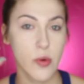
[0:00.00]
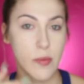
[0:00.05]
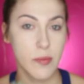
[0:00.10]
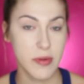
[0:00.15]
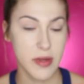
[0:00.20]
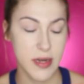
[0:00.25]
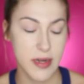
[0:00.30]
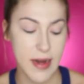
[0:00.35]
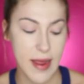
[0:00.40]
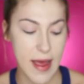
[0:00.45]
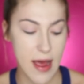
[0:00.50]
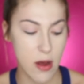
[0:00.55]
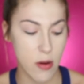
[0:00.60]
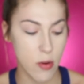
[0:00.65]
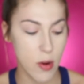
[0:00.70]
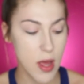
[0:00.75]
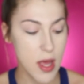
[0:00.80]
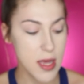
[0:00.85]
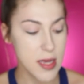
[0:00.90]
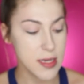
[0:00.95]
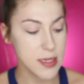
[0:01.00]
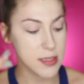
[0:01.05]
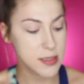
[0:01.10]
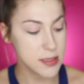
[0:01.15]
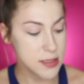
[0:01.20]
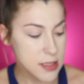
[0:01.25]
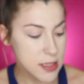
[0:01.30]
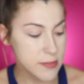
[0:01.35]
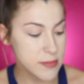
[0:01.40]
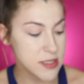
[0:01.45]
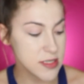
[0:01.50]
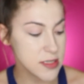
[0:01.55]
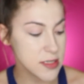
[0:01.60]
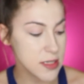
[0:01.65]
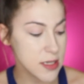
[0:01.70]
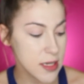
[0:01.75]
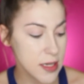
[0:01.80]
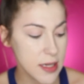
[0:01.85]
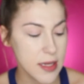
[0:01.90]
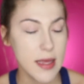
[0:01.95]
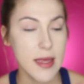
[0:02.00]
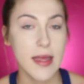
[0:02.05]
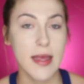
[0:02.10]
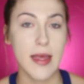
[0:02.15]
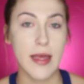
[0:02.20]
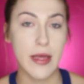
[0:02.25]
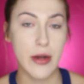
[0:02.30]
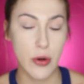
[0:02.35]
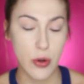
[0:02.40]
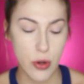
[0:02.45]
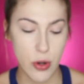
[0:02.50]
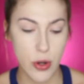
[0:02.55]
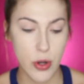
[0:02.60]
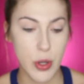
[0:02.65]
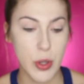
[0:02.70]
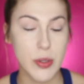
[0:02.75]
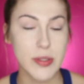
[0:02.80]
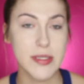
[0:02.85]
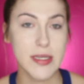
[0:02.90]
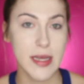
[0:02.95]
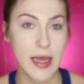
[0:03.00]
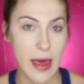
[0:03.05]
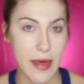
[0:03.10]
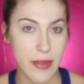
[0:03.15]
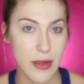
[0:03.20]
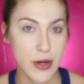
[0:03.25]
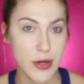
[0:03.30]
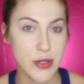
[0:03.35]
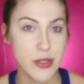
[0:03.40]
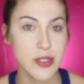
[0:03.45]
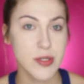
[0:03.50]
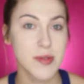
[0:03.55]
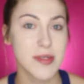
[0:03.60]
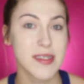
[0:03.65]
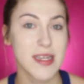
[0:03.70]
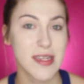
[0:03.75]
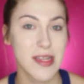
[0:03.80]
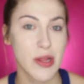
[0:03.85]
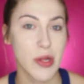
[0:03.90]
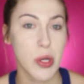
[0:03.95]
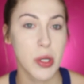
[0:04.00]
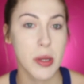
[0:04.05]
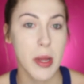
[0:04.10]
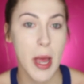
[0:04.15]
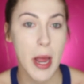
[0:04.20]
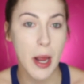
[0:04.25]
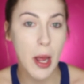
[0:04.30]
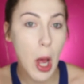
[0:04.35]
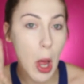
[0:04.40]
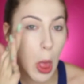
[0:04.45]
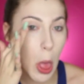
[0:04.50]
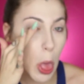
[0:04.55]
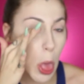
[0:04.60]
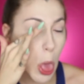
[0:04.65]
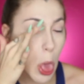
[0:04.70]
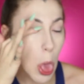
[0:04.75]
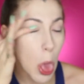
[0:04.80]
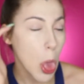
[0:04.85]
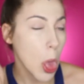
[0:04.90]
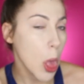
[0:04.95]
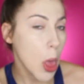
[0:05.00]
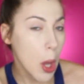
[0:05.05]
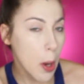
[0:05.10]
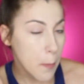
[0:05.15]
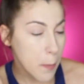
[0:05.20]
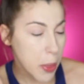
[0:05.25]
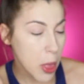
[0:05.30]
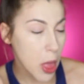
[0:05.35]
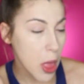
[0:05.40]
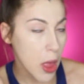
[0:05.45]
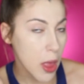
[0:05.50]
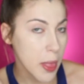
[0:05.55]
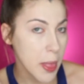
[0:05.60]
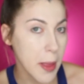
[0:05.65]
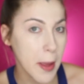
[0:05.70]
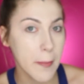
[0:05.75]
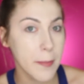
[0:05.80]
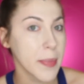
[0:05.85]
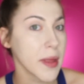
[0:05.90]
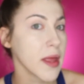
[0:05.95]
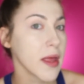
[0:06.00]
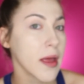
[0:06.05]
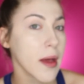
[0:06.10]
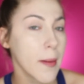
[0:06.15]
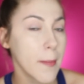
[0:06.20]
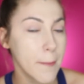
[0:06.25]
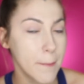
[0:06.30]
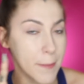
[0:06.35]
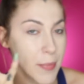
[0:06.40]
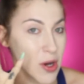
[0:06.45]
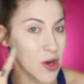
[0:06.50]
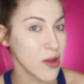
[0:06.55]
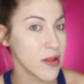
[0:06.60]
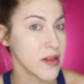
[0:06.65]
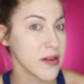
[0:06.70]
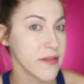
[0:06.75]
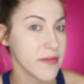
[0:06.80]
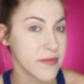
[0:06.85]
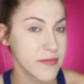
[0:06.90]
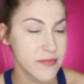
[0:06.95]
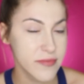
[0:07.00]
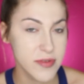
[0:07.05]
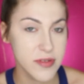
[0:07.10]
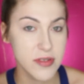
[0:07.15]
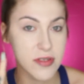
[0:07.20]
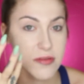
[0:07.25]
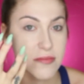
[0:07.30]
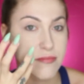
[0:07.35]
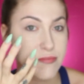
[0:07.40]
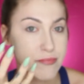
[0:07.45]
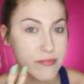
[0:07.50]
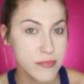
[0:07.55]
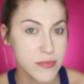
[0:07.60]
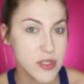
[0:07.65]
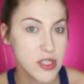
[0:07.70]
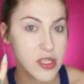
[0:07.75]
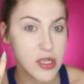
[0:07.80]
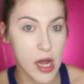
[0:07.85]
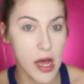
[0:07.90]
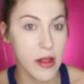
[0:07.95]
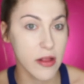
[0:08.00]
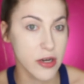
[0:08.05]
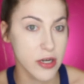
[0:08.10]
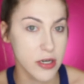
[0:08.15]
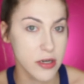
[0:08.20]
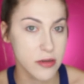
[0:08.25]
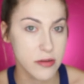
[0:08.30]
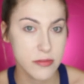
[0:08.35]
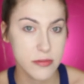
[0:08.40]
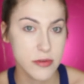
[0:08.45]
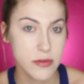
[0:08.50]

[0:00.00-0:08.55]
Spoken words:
will blend out seamlessly and all together, so it doesn't look like a big ball of color.